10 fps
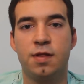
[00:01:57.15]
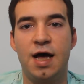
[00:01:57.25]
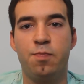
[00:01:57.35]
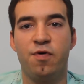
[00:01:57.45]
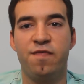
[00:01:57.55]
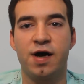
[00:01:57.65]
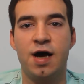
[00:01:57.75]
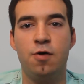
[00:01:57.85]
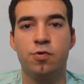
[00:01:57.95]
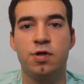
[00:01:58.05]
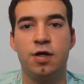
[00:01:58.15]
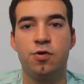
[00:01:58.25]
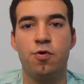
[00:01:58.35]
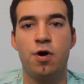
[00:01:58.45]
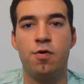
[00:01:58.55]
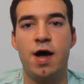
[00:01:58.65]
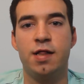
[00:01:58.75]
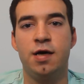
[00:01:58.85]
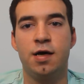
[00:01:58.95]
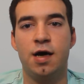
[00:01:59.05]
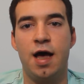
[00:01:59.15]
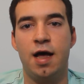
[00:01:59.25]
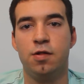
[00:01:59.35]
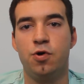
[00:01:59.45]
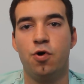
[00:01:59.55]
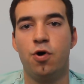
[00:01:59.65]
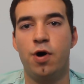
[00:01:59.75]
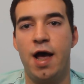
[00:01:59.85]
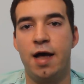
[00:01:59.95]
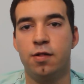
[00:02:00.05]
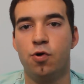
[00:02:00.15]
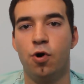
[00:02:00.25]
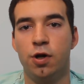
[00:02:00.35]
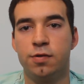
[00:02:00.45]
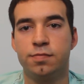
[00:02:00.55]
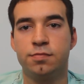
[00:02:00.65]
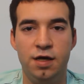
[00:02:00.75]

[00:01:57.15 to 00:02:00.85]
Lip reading: type of account that you are running and your end goal.